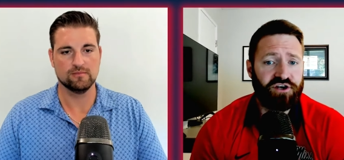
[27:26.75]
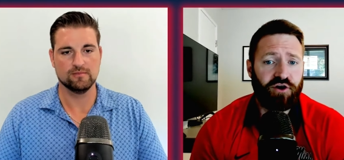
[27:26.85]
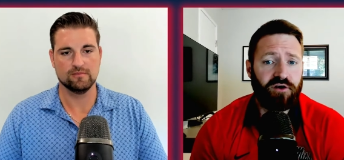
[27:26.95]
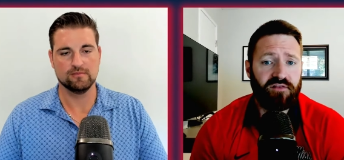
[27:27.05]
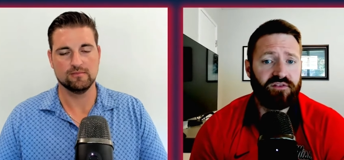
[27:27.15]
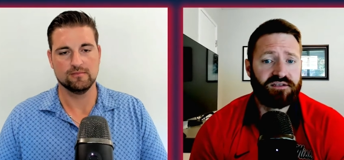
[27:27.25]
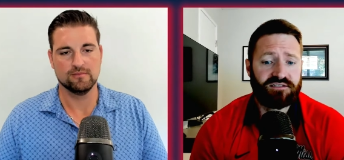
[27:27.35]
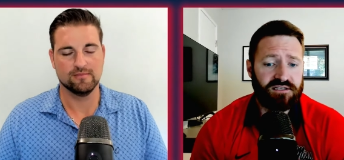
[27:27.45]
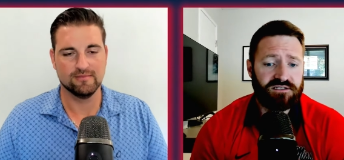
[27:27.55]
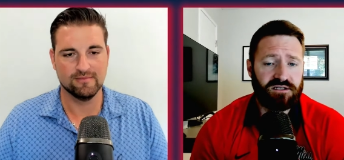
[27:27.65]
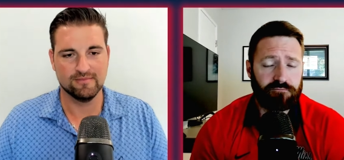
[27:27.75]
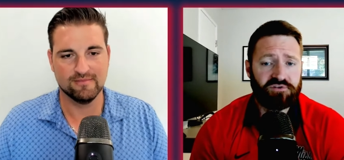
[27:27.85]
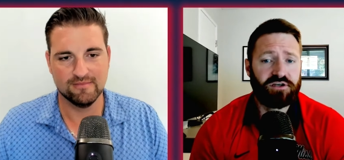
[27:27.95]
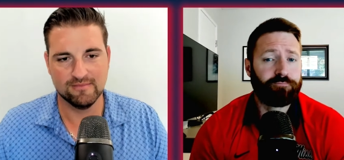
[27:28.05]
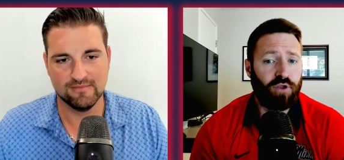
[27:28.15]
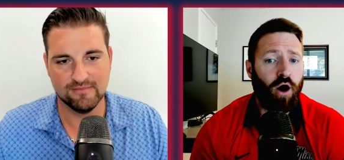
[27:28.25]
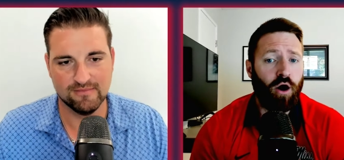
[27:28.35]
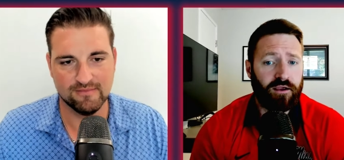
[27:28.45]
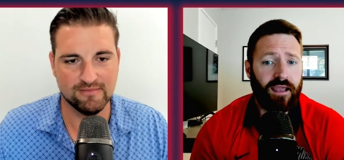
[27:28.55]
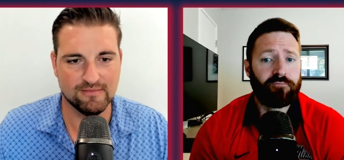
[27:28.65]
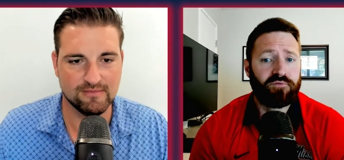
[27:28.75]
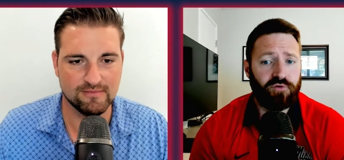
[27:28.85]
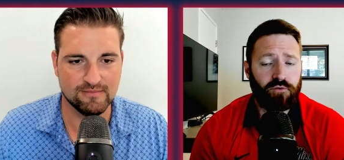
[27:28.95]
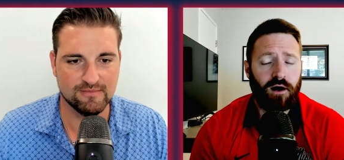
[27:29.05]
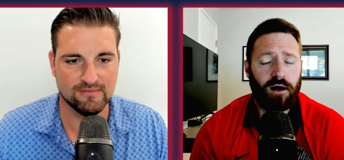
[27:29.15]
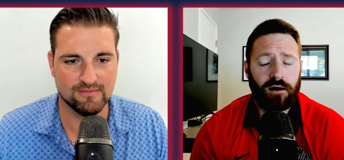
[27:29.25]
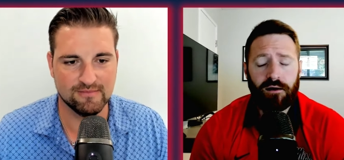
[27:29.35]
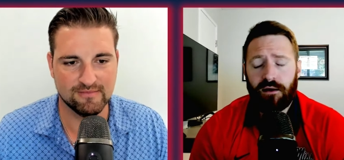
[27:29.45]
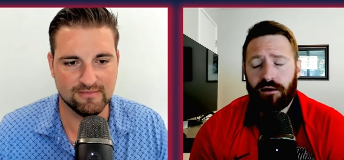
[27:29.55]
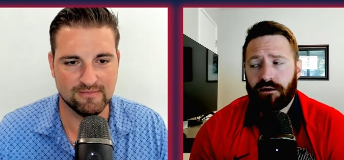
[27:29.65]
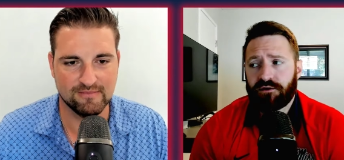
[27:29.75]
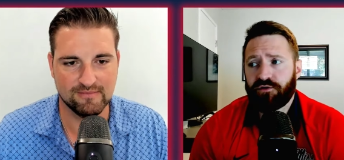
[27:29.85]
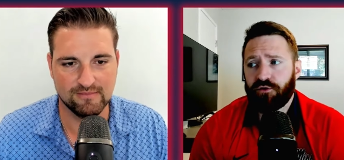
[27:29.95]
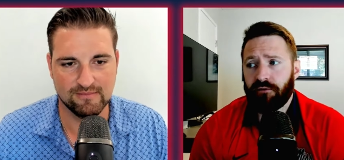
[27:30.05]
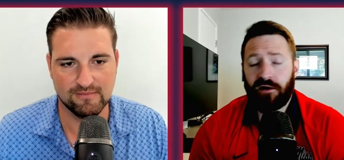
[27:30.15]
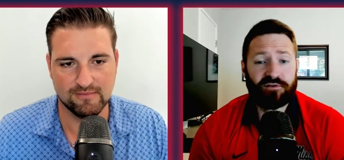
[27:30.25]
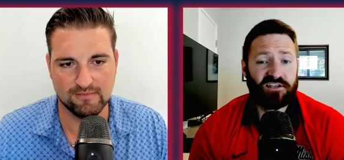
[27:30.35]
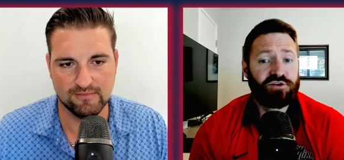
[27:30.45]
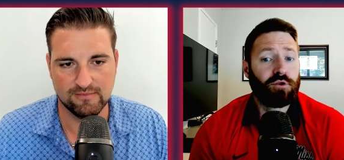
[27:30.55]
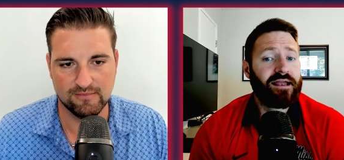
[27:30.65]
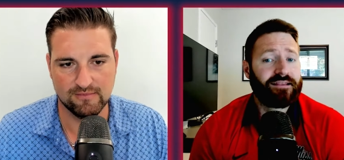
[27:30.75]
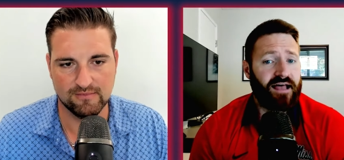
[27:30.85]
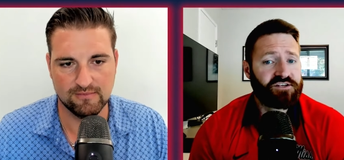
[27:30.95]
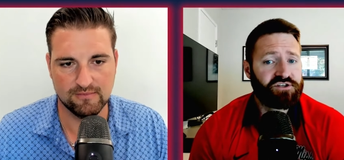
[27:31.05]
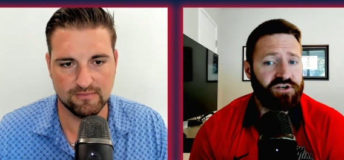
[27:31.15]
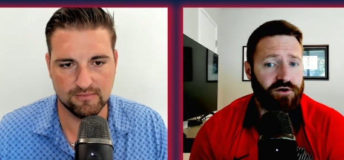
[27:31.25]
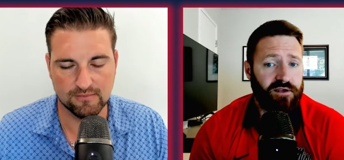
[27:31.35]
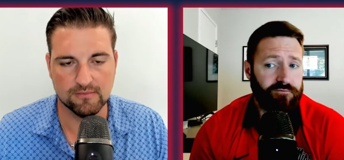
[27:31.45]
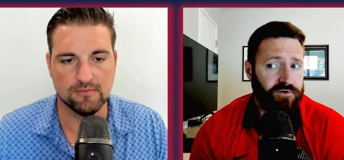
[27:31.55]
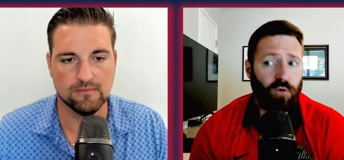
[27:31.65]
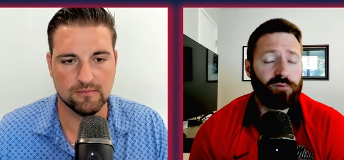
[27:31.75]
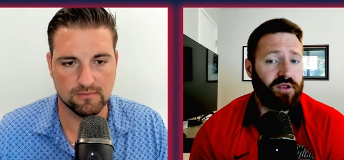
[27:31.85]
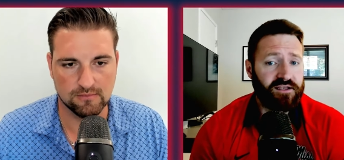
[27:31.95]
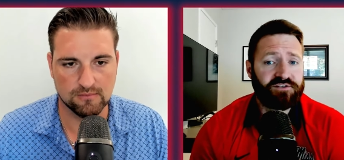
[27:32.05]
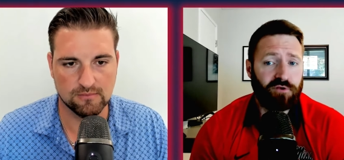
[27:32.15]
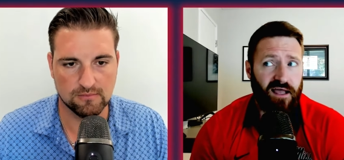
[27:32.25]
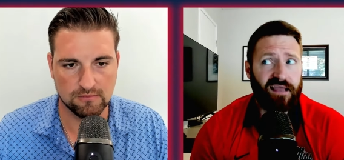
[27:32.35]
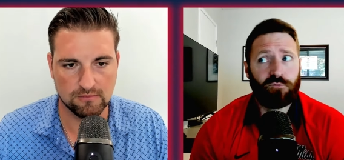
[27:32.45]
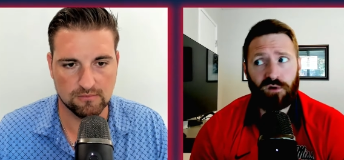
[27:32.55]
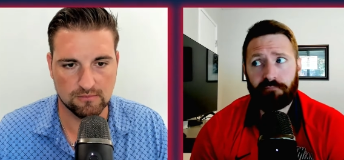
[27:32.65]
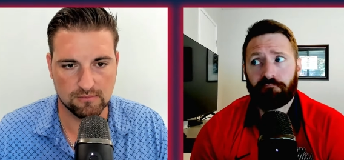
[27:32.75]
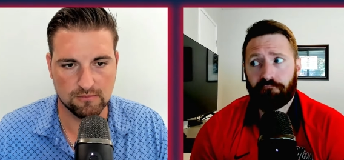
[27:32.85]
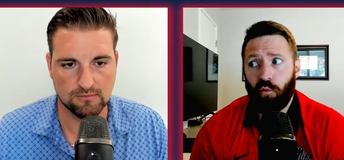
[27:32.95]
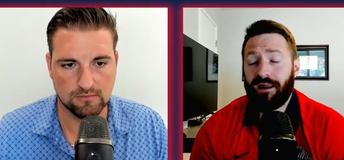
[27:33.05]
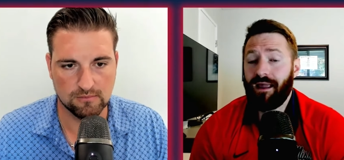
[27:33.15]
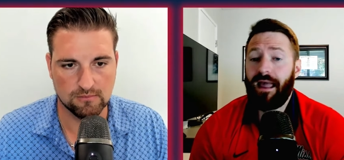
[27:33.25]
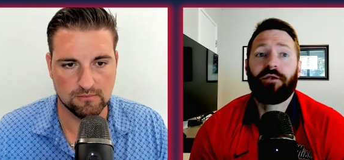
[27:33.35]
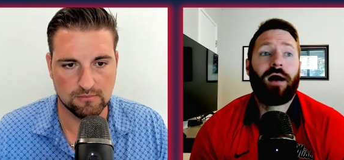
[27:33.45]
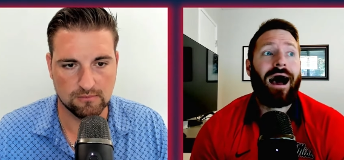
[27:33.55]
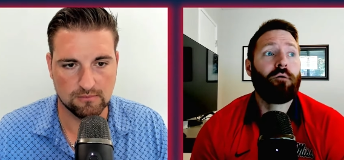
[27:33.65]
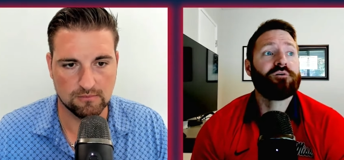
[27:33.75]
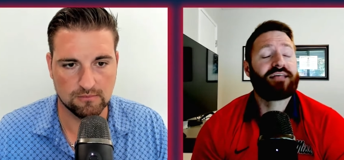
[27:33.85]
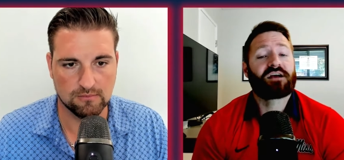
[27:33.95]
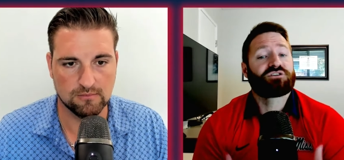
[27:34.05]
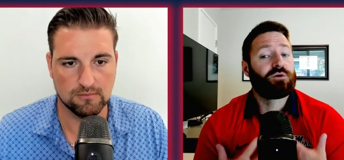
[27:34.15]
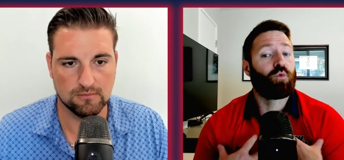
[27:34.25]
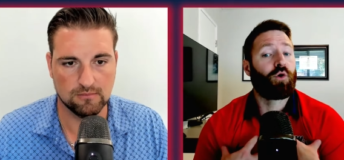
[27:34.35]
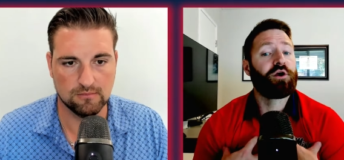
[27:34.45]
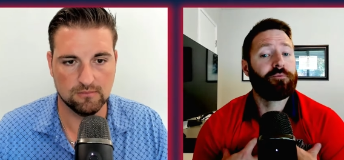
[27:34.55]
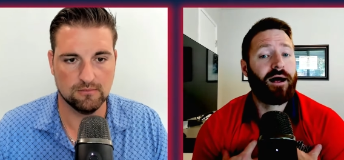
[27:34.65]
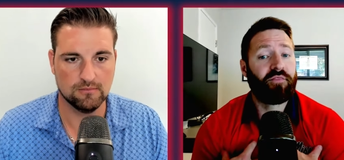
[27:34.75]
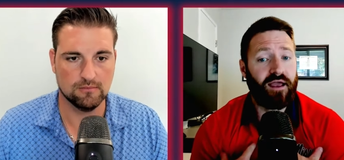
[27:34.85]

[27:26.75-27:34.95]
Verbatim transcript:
Speaker 1: year in this system. Chip Long came to uh, to them. He was at Tulane last year, and you know we played Tulane, and we we handle. I was actually worried about